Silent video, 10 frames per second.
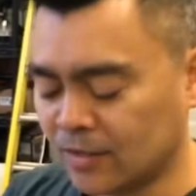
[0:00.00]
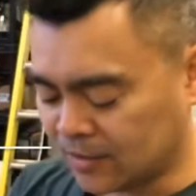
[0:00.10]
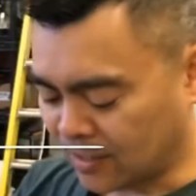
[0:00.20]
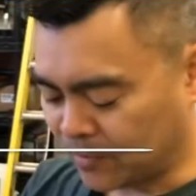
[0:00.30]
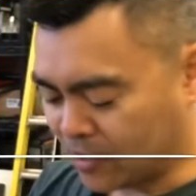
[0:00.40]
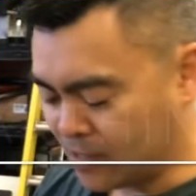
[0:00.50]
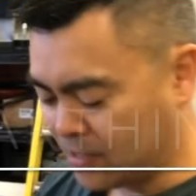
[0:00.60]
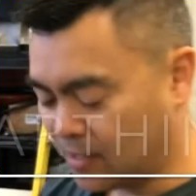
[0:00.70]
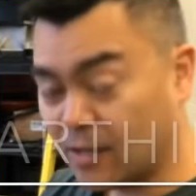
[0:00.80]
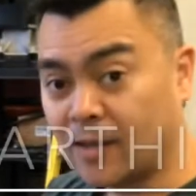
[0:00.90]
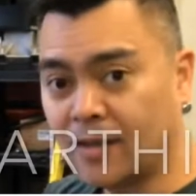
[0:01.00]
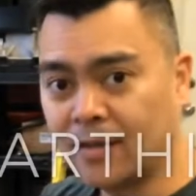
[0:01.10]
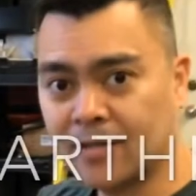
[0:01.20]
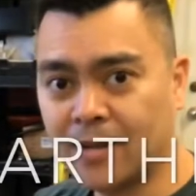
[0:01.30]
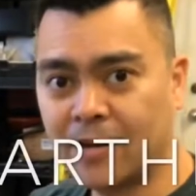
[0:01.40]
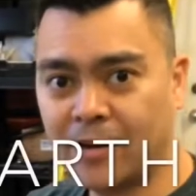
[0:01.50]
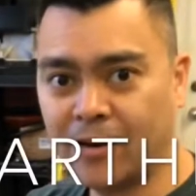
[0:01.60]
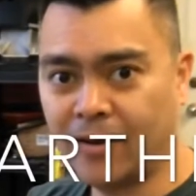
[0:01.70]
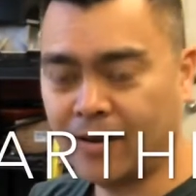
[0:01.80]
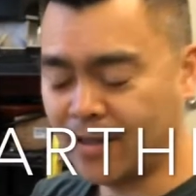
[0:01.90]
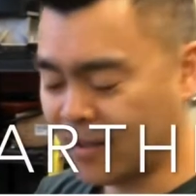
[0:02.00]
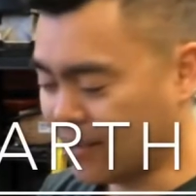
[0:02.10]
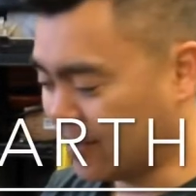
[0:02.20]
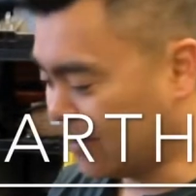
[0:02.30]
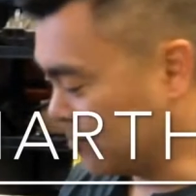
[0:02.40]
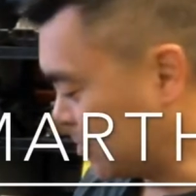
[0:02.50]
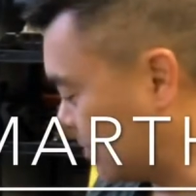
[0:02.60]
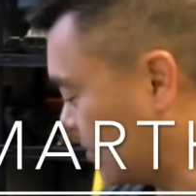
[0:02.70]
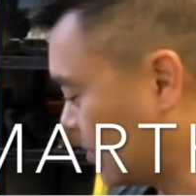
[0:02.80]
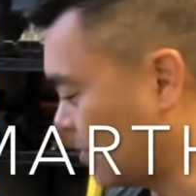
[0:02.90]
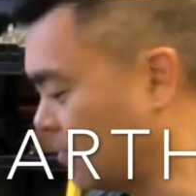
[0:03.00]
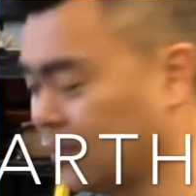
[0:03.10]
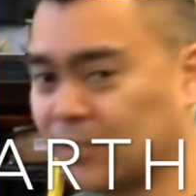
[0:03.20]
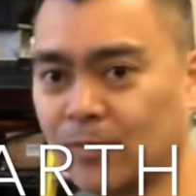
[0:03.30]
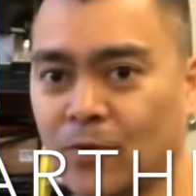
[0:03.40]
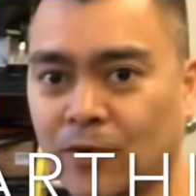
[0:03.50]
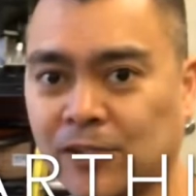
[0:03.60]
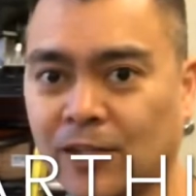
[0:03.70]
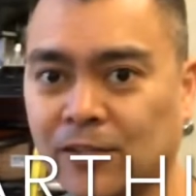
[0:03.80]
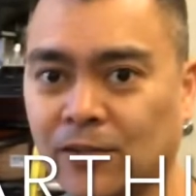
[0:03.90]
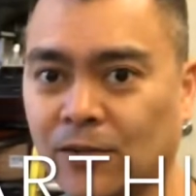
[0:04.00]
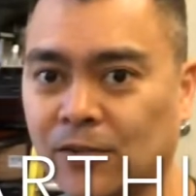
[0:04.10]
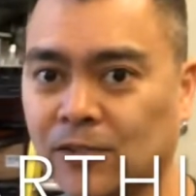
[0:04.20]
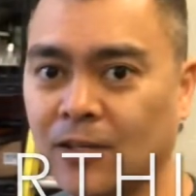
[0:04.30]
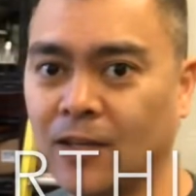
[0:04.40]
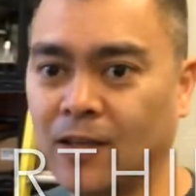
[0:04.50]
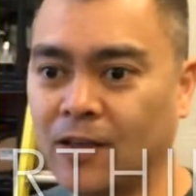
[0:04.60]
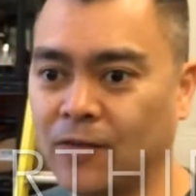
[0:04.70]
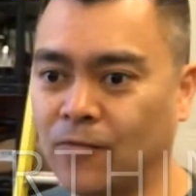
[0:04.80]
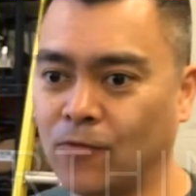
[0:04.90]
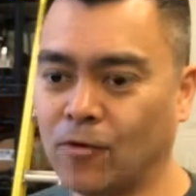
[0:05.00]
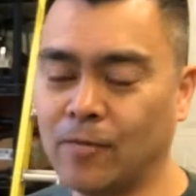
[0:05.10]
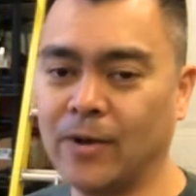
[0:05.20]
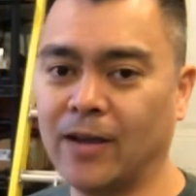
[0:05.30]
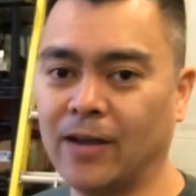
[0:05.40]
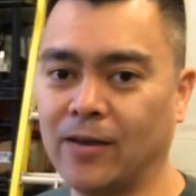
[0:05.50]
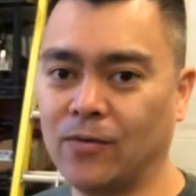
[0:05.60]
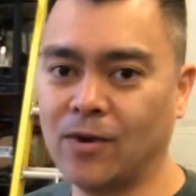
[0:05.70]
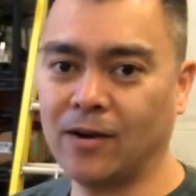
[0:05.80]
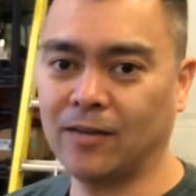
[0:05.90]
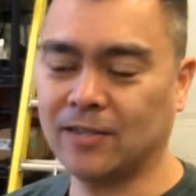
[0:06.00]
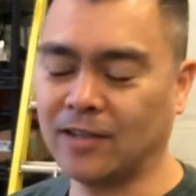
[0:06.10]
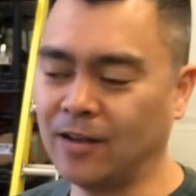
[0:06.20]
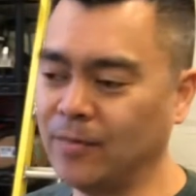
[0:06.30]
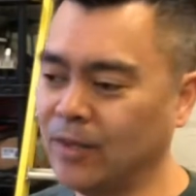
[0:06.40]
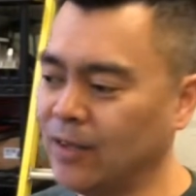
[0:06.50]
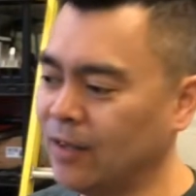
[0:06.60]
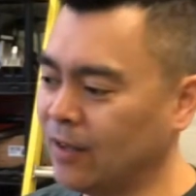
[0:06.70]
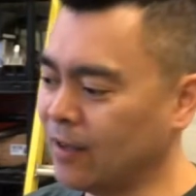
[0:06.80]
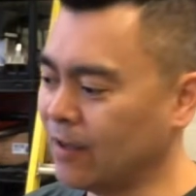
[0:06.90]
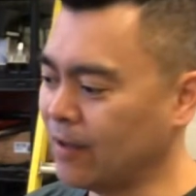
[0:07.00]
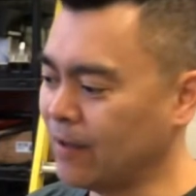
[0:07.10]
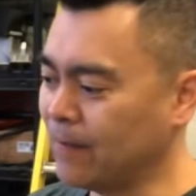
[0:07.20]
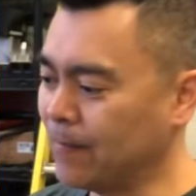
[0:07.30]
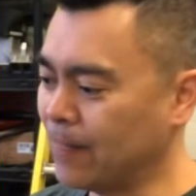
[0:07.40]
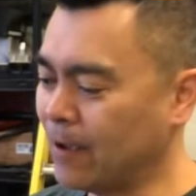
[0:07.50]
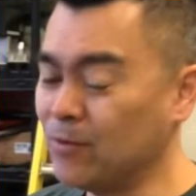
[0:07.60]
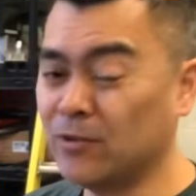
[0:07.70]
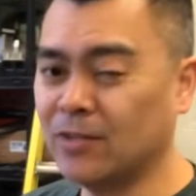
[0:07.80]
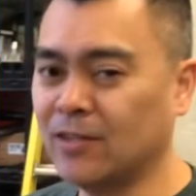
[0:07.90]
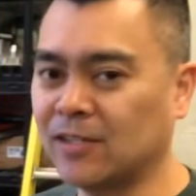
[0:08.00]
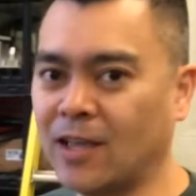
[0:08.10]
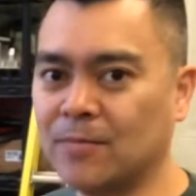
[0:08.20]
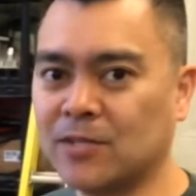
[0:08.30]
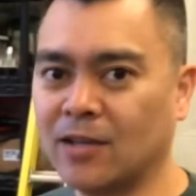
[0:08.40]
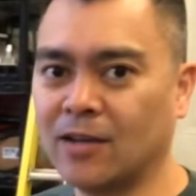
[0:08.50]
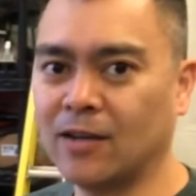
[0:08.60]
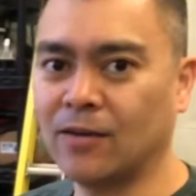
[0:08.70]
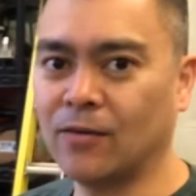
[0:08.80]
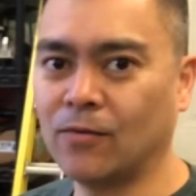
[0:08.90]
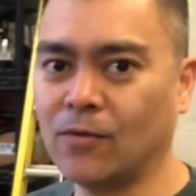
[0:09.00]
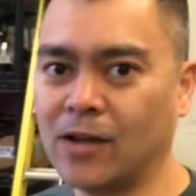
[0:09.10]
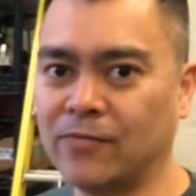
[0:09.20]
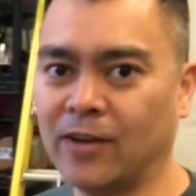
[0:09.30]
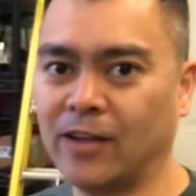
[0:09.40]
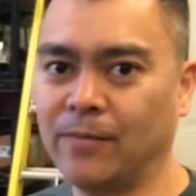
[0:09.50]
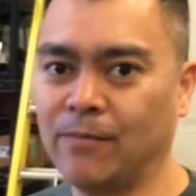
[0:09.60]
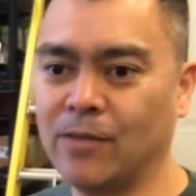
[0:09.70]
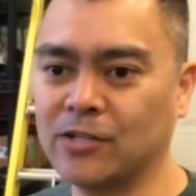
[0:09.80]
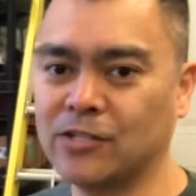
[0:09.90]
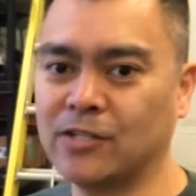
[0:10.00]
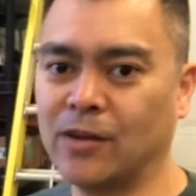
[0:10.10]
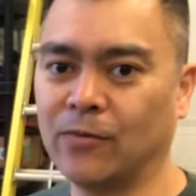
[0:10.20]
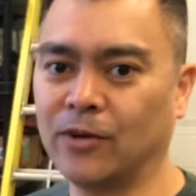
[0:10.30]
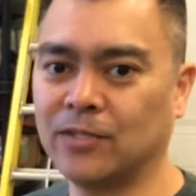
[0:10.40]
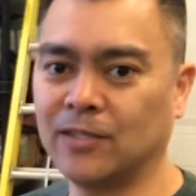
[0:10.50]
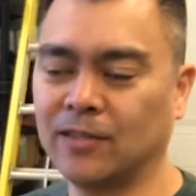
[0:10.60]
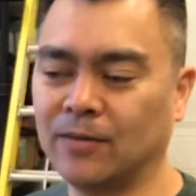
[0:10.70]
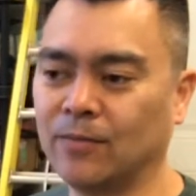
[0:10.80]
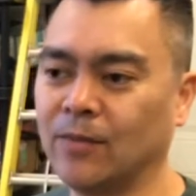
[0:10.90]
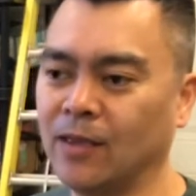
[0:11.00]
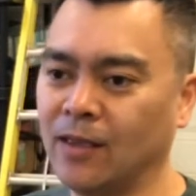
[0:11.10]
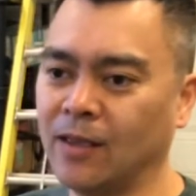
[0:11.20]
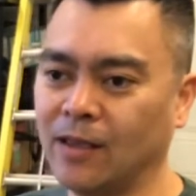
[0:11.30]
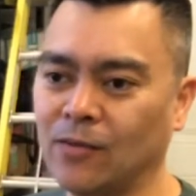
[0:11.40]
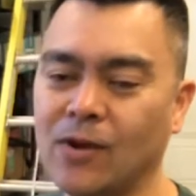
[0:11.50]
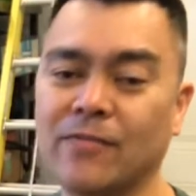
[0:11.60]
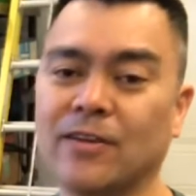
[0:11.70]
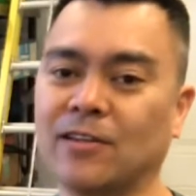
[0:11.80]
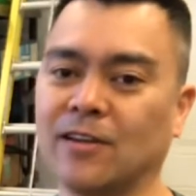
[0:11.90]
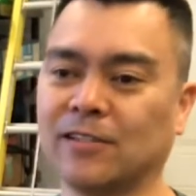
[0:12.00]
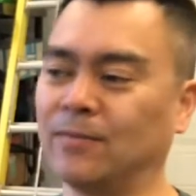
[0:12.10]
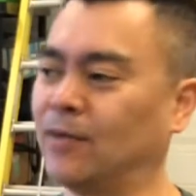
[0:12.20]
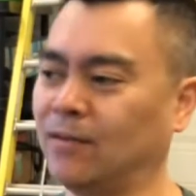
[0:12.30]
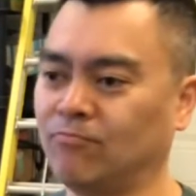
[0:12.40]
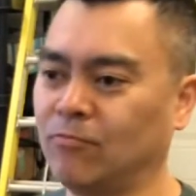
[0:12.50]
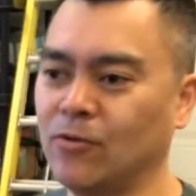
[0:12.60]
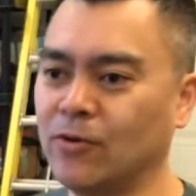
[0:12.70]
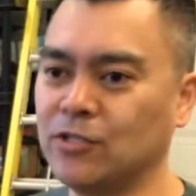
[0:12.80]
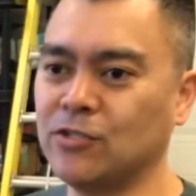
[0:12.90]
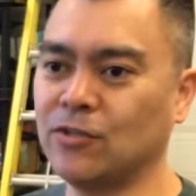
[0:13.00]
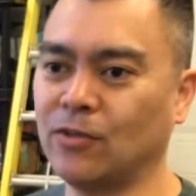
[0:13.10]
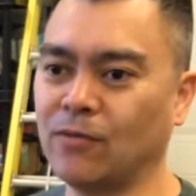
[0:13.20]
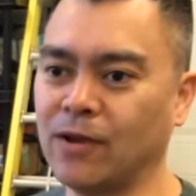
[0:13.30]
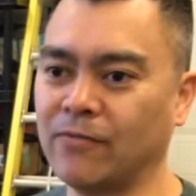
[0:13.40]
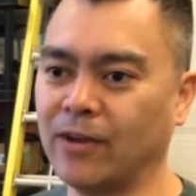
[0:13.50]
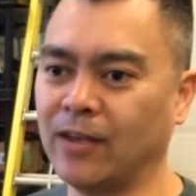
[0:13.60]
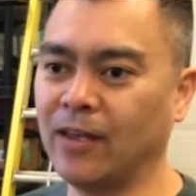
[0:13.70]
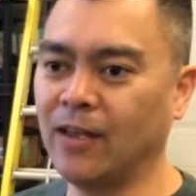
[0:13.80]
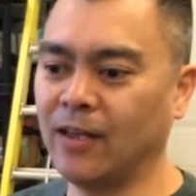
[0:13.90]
What's up, y'all? Sunday here, and I'm just installing some more sensors for my wireless hub. I'm using the Samsung Wi-Fi mesh network system, and the Wi-Fi is awesome. Like, no issues with the Wi-Fi.